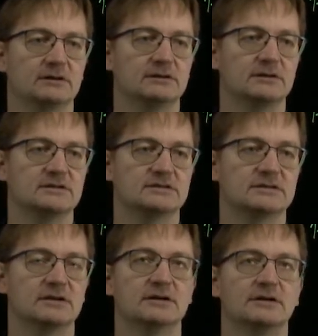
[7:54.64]
This
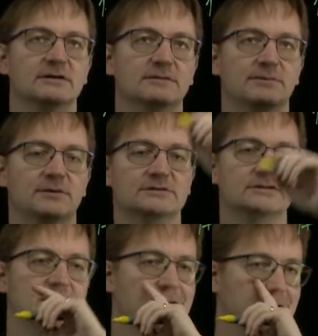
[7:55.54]

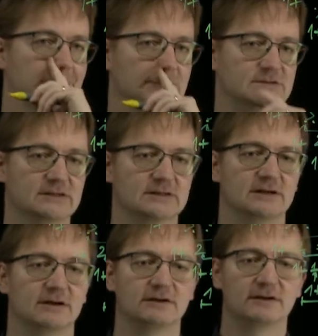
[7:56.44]
person here knows that there
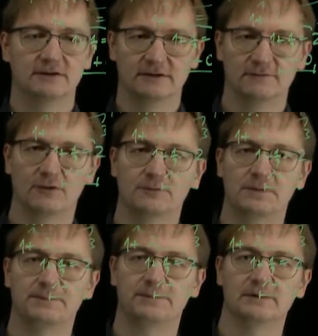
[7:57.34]
are 4
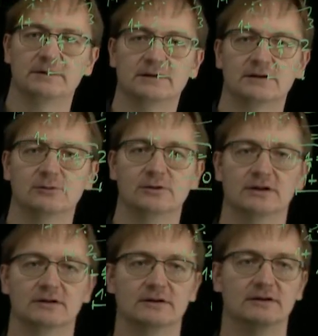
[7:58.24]
people,
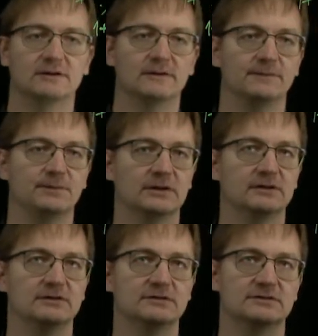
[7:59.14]
including
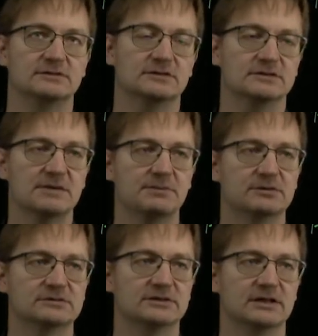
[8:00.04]
the same
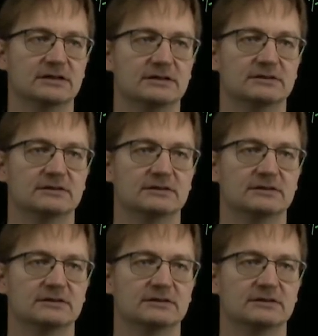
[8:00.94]
person, and then